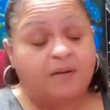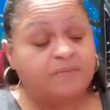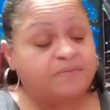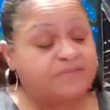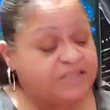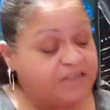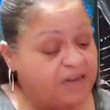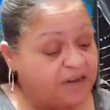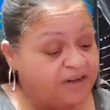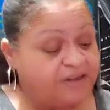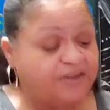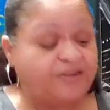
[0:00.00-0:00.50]
I'm
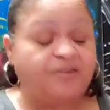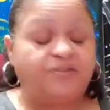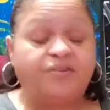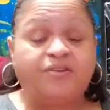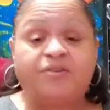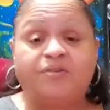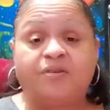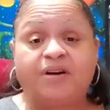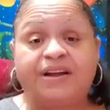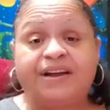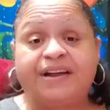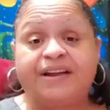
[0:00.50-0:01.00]
telling you,
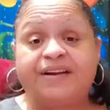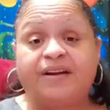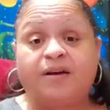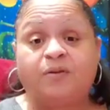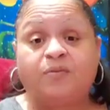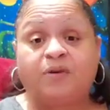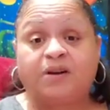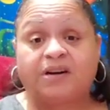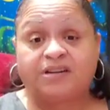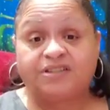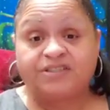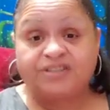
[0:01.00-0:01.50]
you'll end
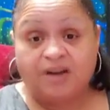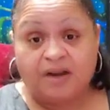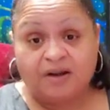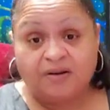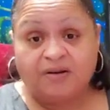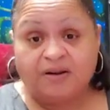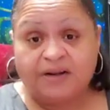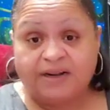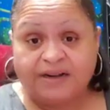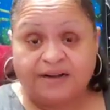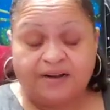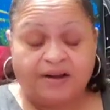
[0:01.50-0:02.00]
up with a
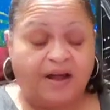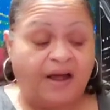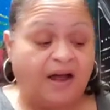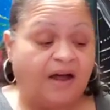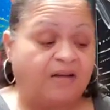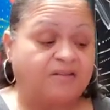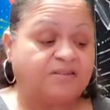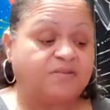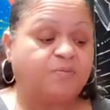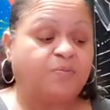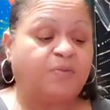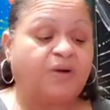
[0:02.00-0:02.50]
jungle in your
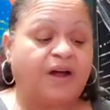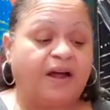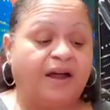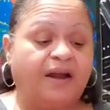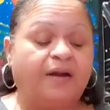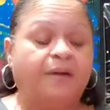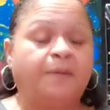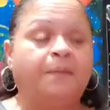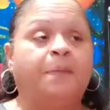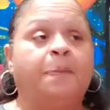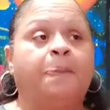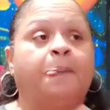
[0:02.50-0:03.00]
house.
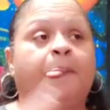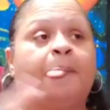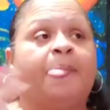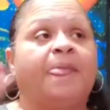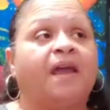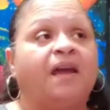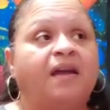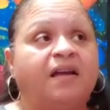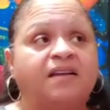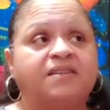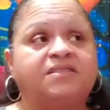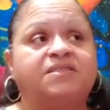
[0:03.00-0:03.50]
But
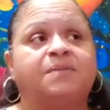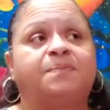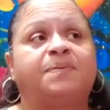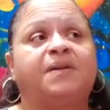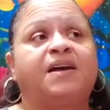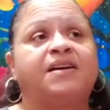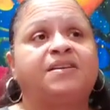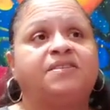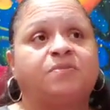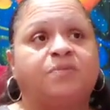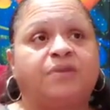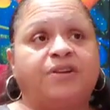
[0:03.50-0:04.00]
it's a
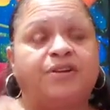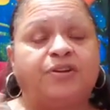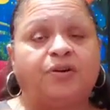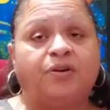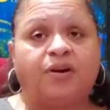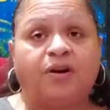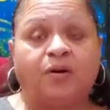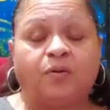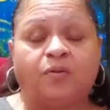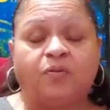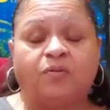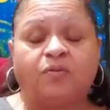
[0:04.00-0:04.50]
place where you
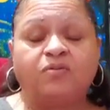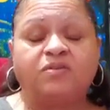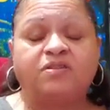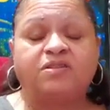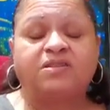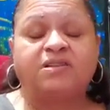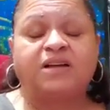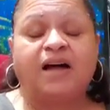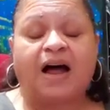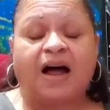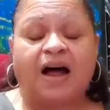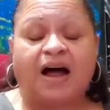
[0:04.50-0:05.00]
can
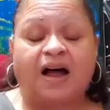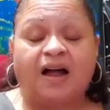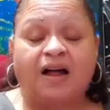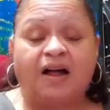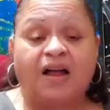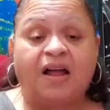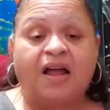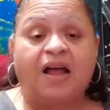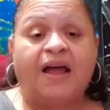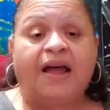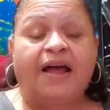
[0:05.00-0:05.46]
woosah.